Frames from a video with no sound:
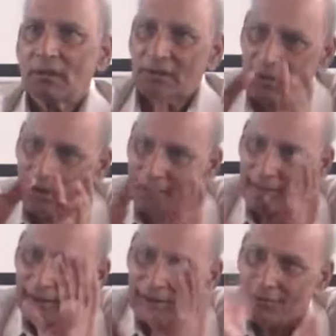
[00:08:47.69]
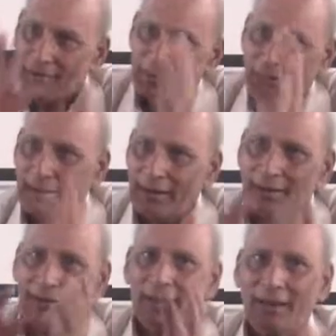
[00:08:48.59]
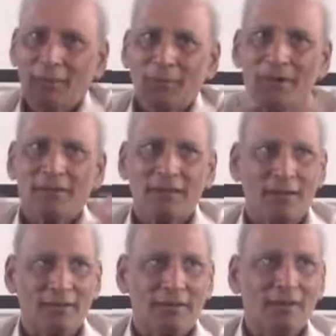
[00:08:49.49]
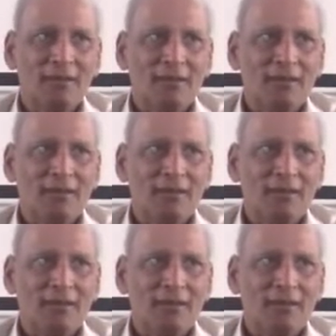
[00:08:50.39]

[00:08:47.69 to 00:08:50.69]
still he is defining the elements and